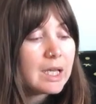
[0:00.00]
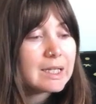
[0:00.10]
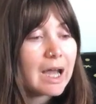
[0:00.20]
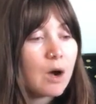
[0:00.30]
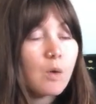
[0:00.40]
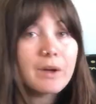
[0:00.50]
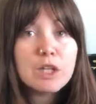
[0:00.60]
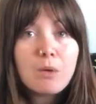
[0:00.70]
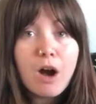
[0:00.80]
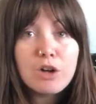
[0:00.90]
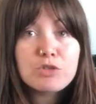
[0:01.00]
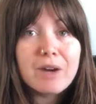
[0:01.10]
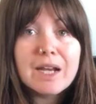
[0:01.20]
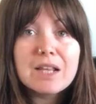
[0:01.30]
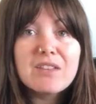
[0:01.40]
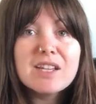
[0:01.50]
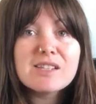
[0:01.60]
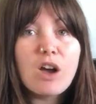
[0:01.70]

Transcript: Now, when you are training this,